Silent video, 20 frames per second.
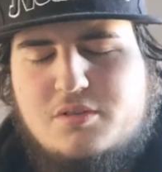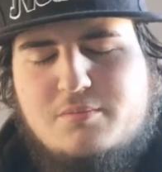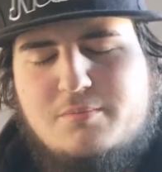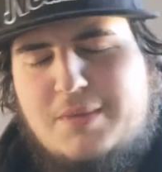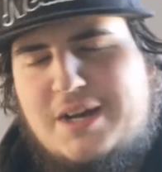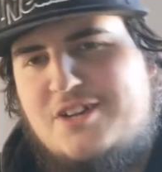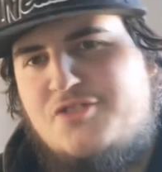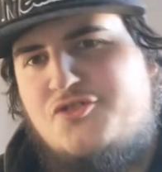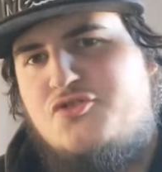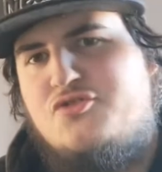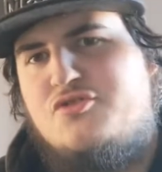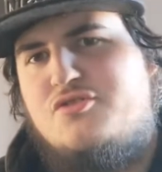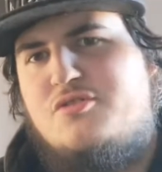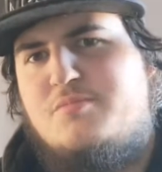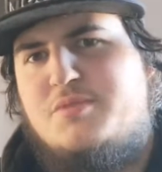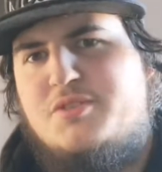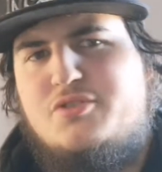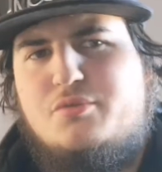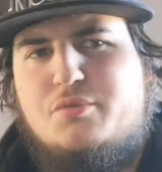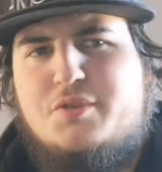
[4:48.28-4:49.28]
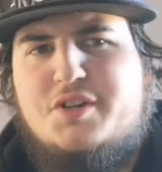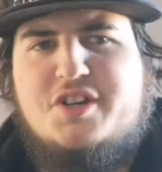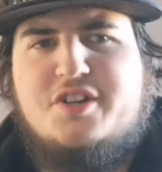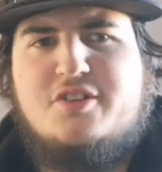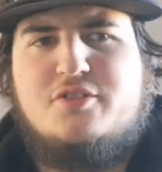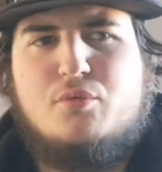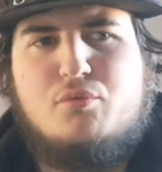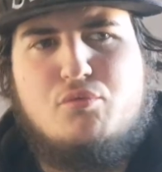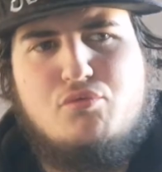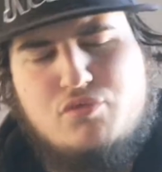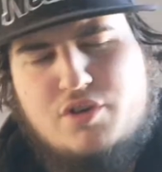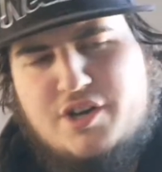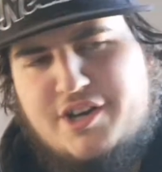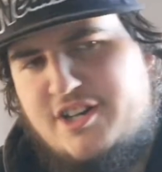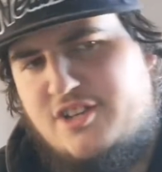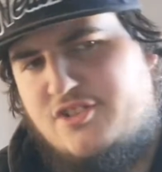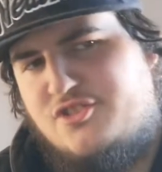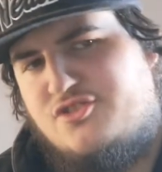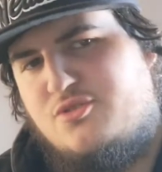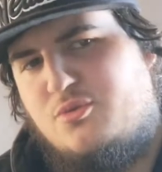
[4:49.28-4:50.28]
match between the
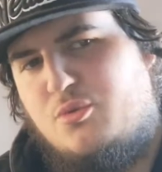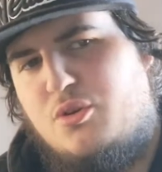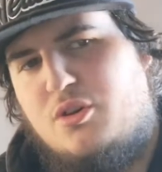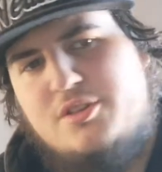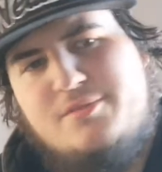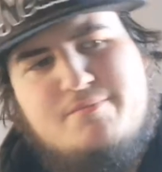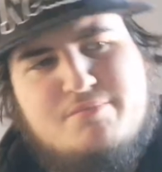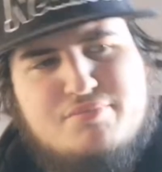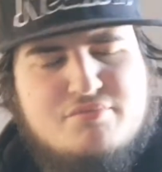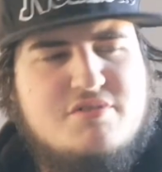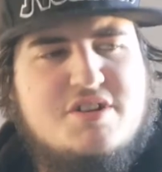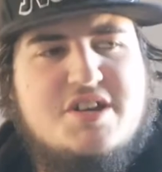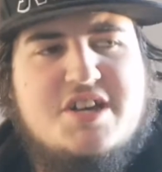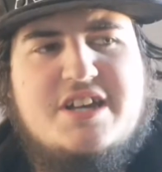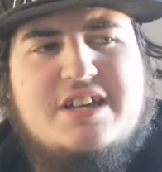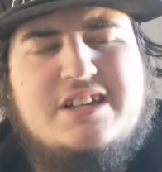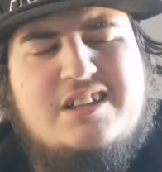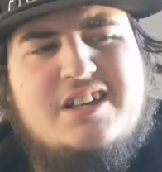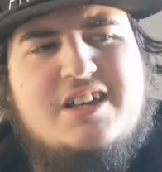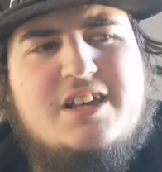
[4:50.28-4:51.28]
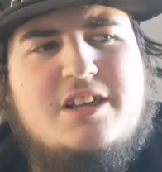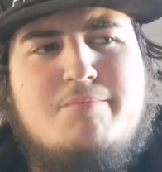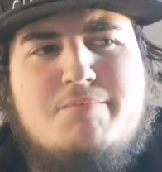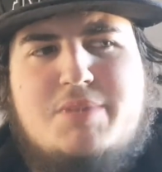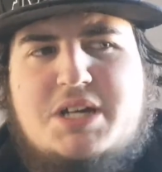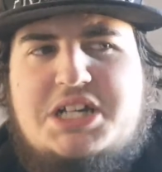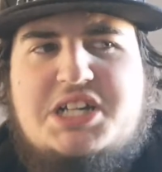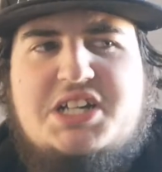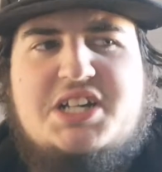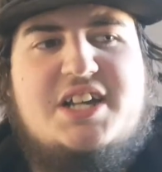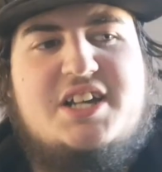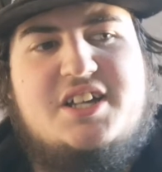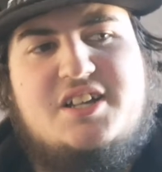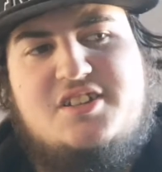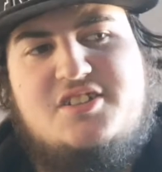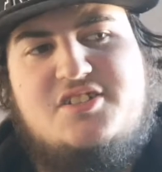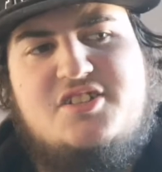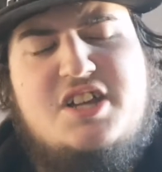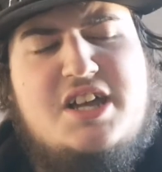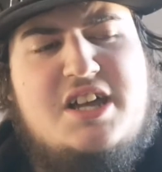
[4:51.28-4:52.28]
Riot Squad, Brie, Nikki Bella,
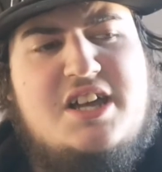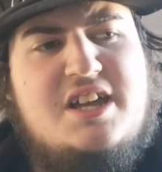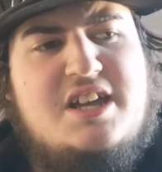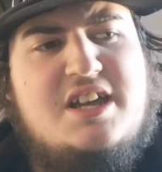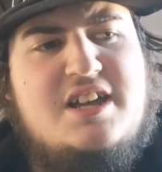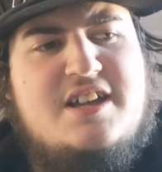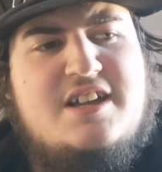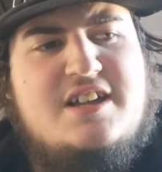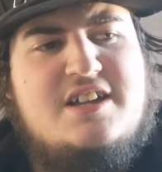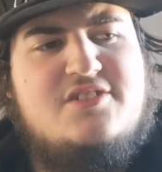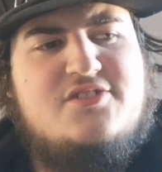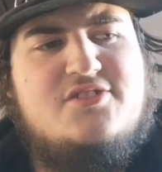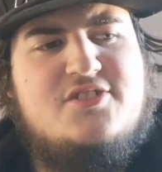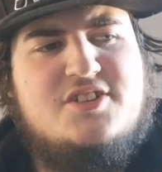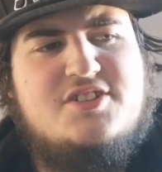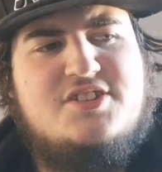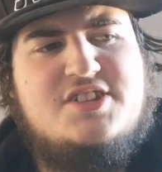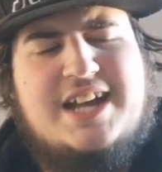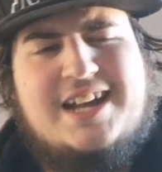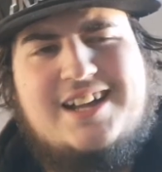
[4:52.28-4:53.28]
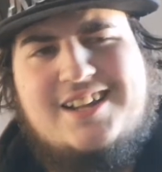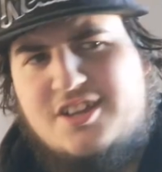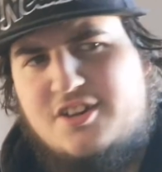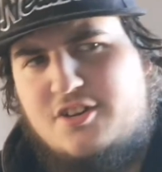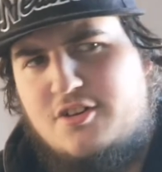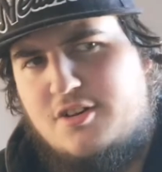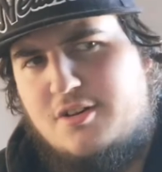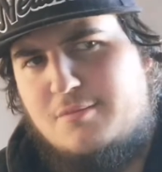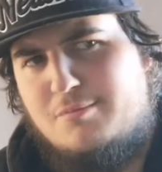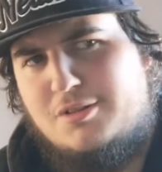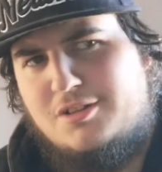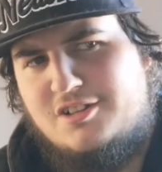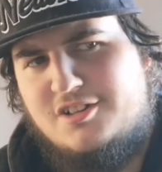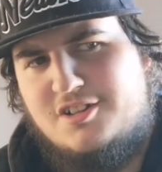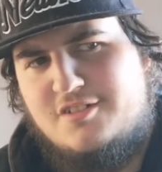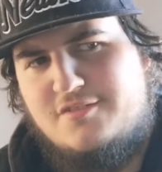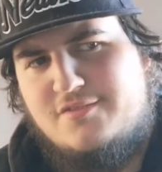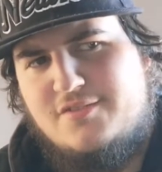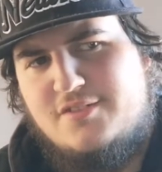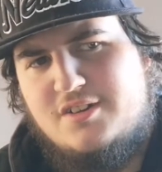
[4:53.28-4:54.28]
and Natalia, I
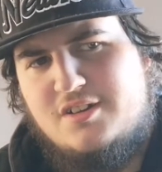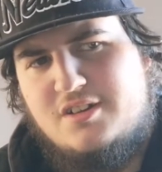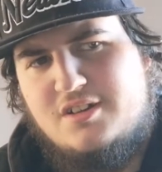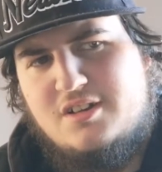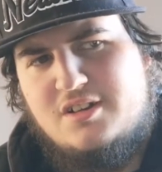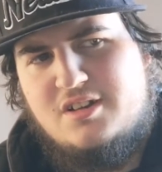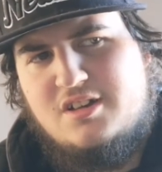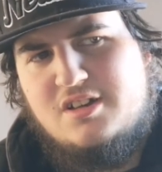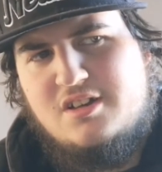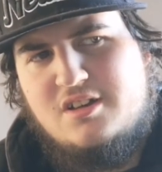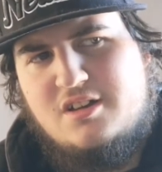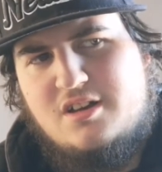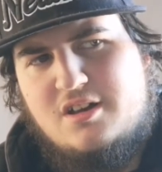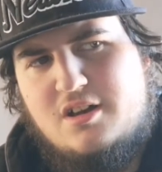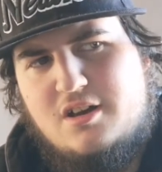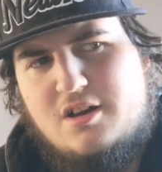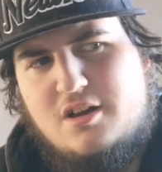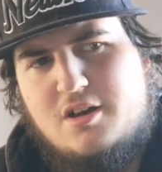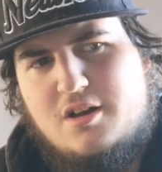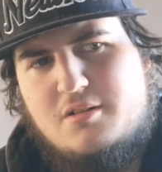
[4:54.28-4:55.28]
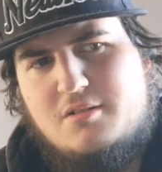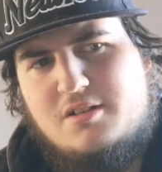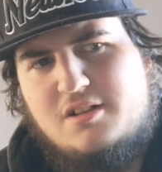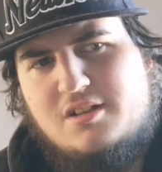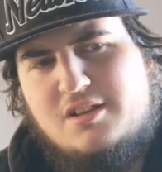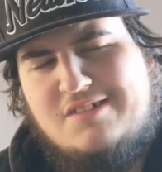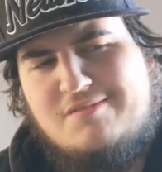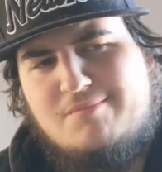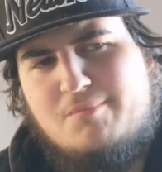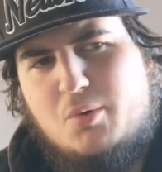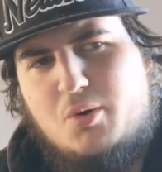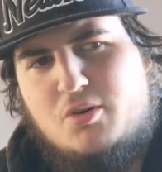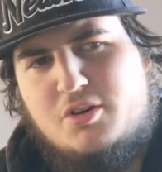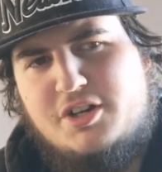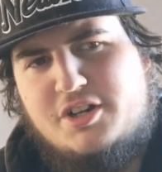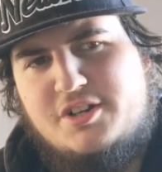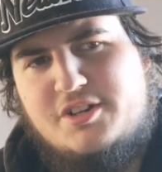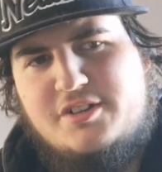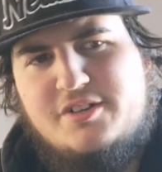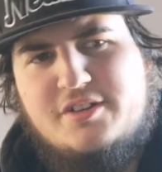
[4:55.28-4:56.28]
believe, Liv
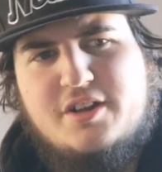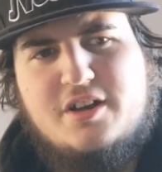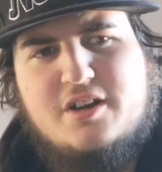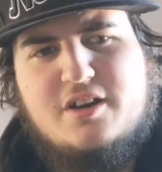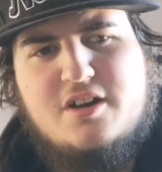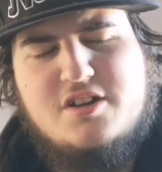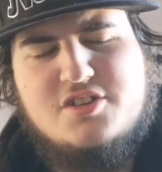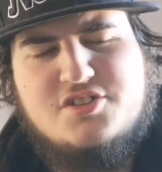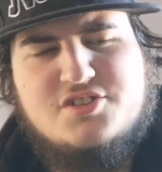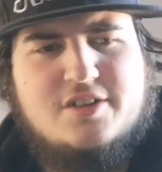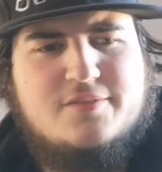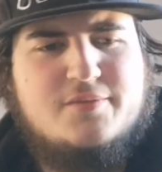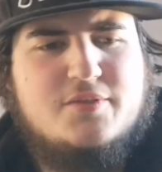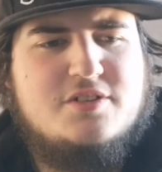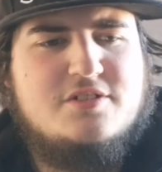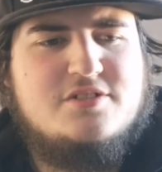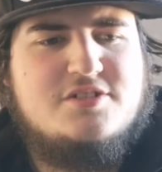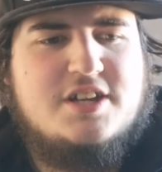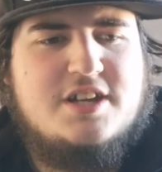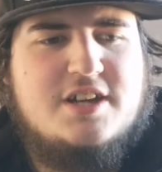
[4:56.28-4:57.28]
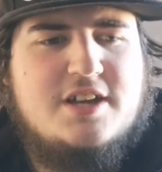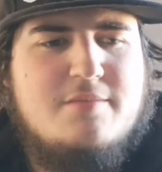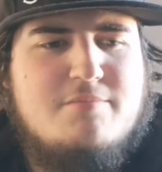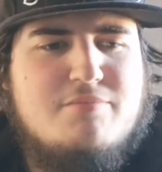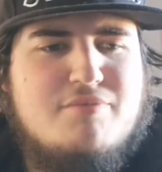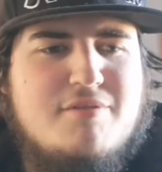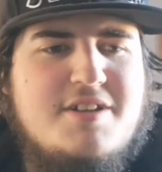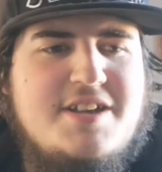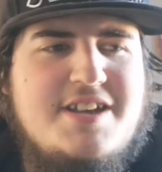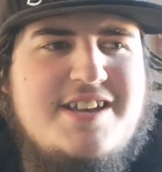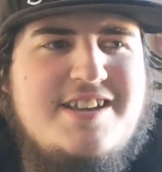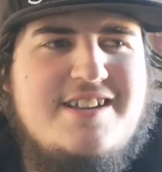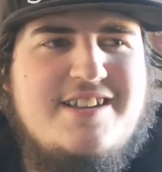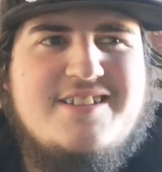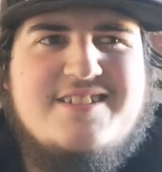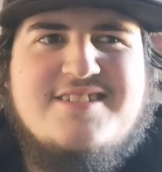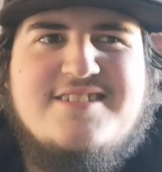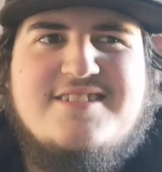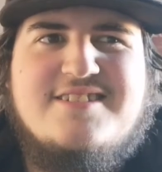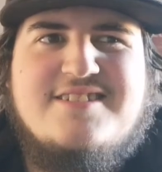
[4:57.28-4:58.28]
Morgan suffered a pretty
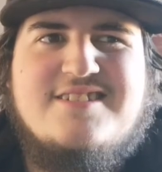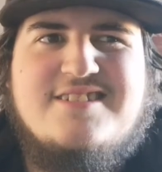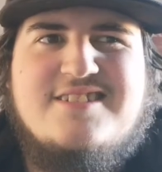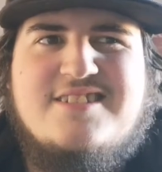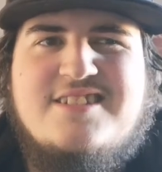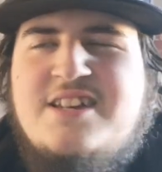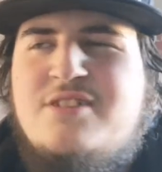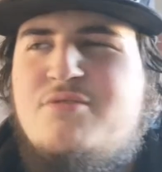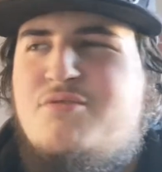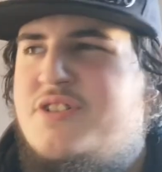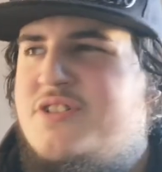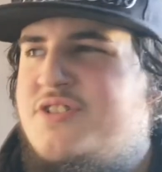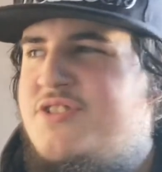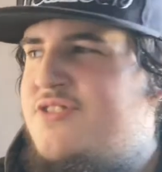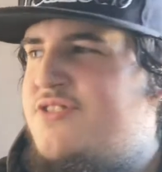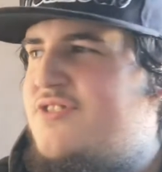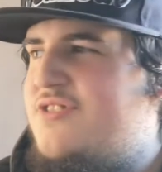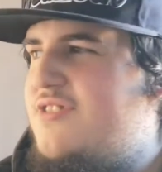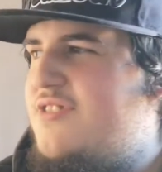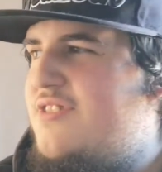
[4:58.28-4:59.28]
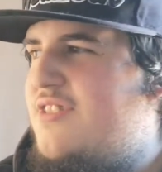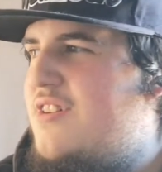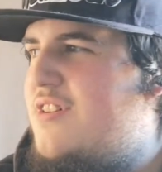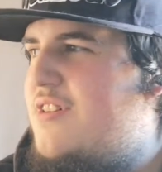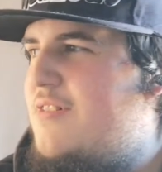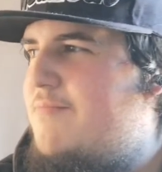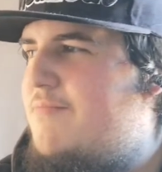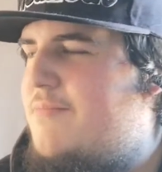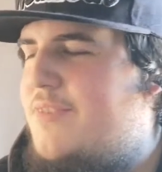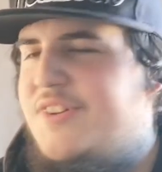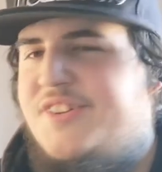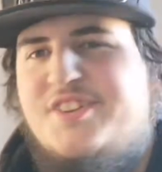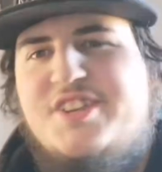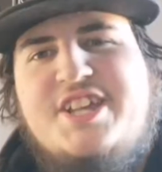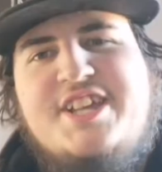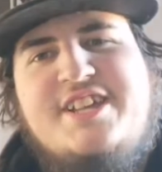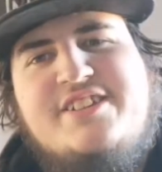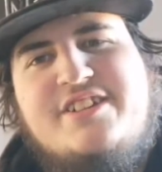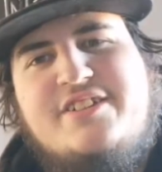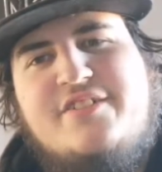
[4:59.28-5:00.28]
serious
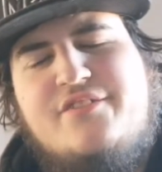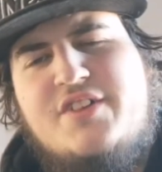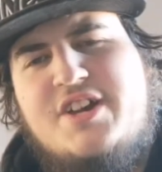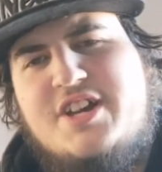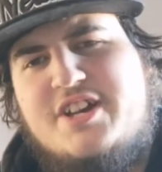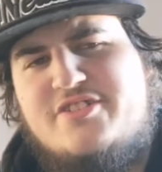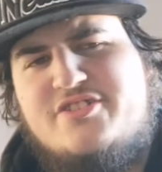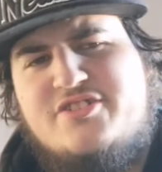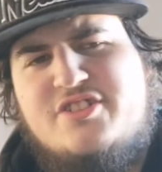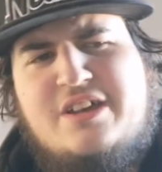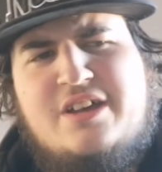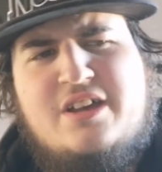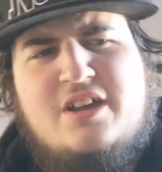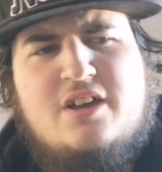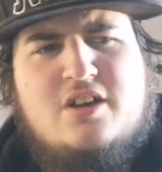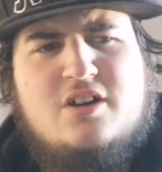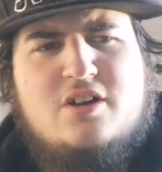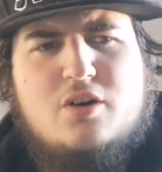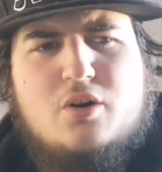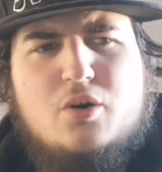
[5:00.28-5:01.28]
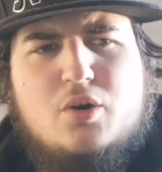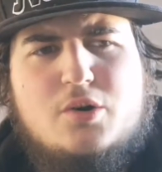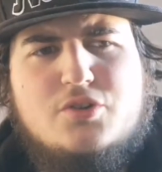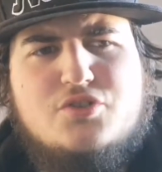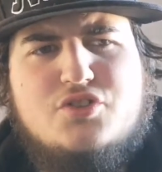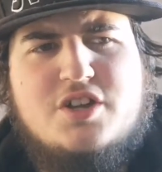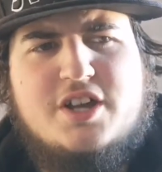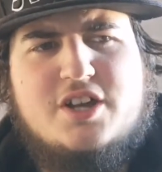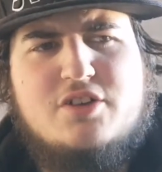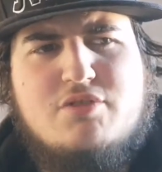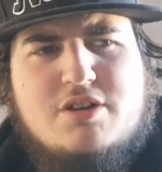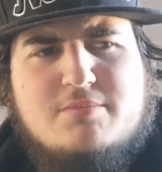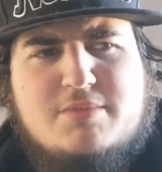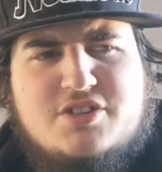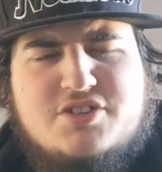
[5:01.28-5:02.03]
knee to the face, or should I correct